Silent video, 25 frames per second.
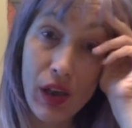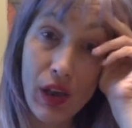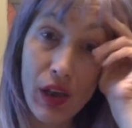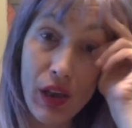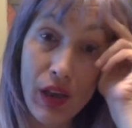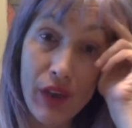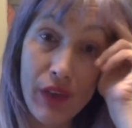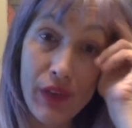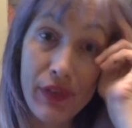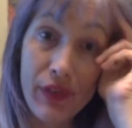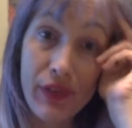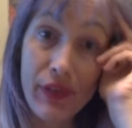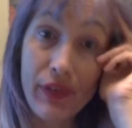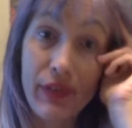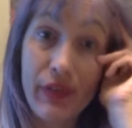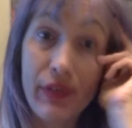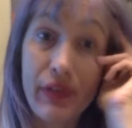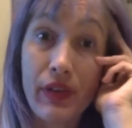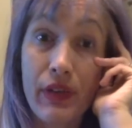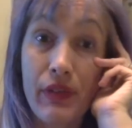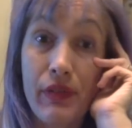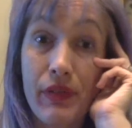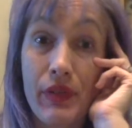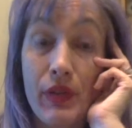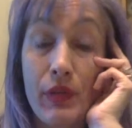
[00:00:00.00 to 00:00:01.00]
And this isn't
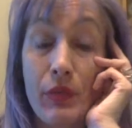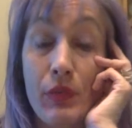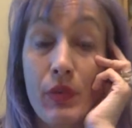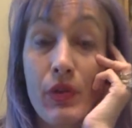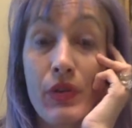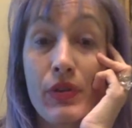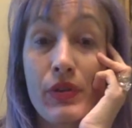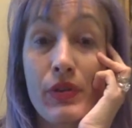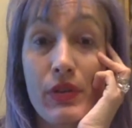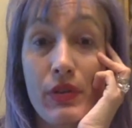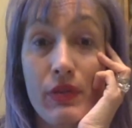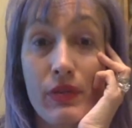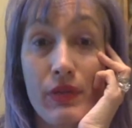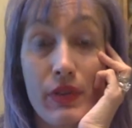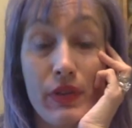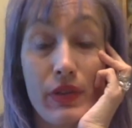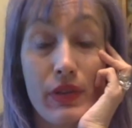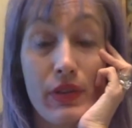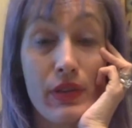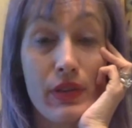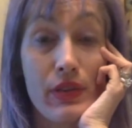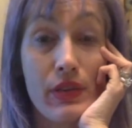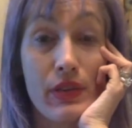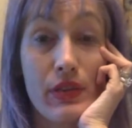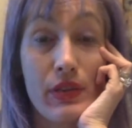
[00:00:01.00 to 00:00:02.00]
even the worst of it.
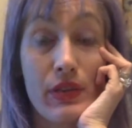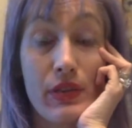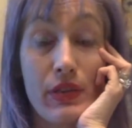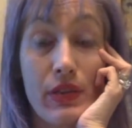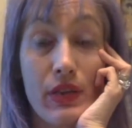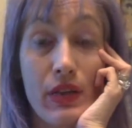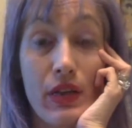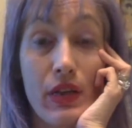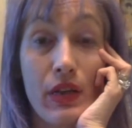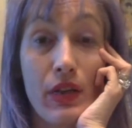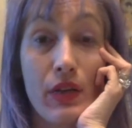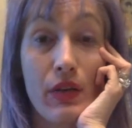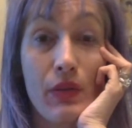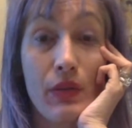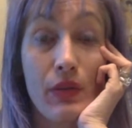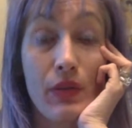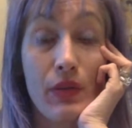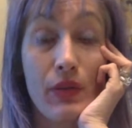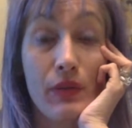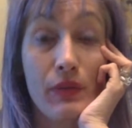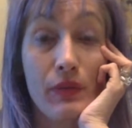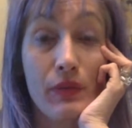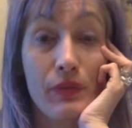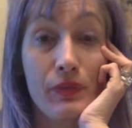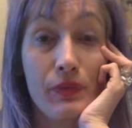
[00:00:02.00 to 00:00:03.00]
This is a day when
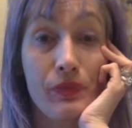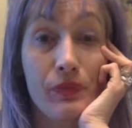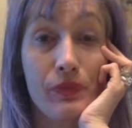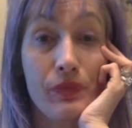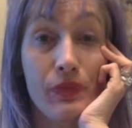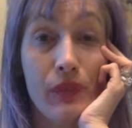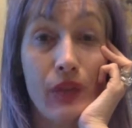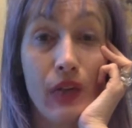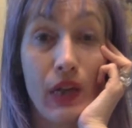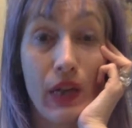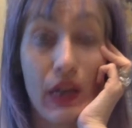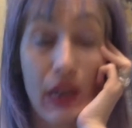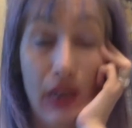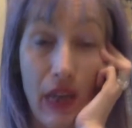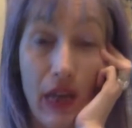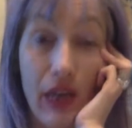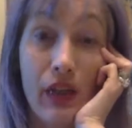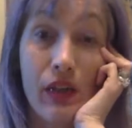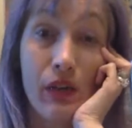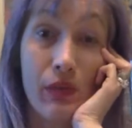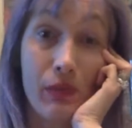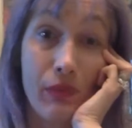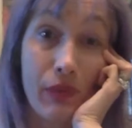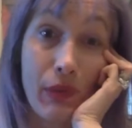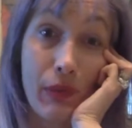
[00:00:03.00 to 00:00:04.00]
I had
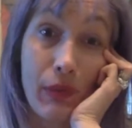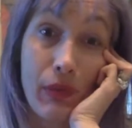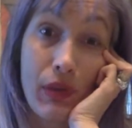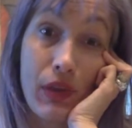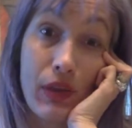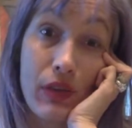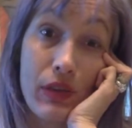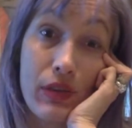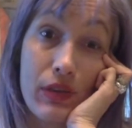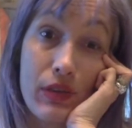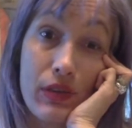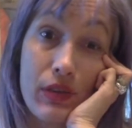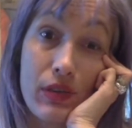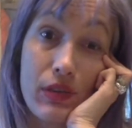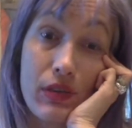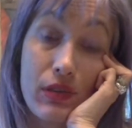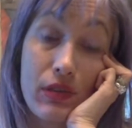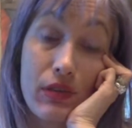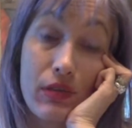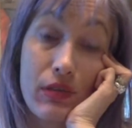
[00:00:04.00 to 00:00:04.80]
all my meds,